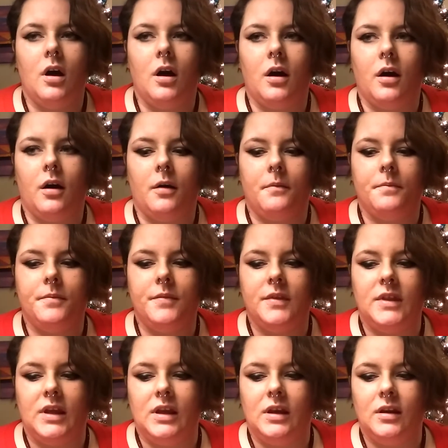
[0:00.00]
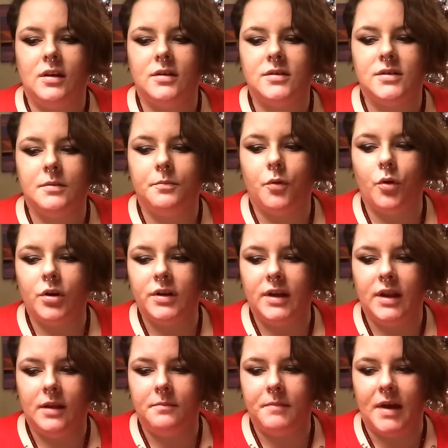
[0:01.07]
The
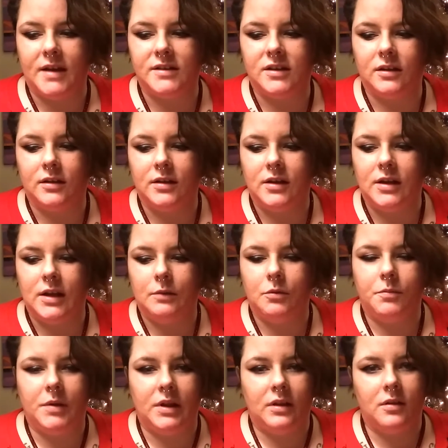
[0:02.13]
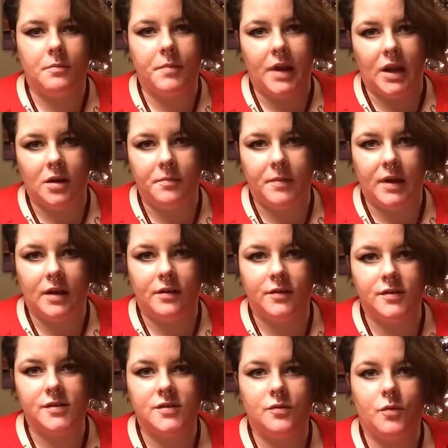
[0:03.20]
subordinate masculinity would be the beta males,